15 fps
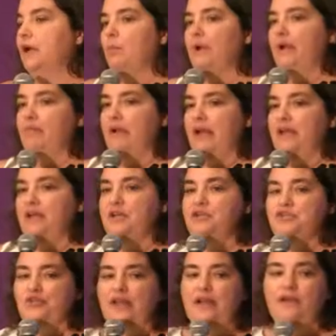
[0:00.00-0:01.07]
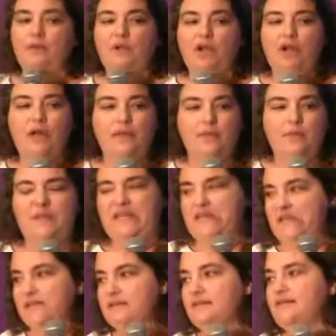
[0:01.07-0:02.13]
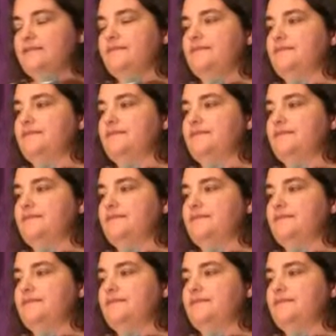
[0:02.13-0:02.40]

by riding a train we called the Beast,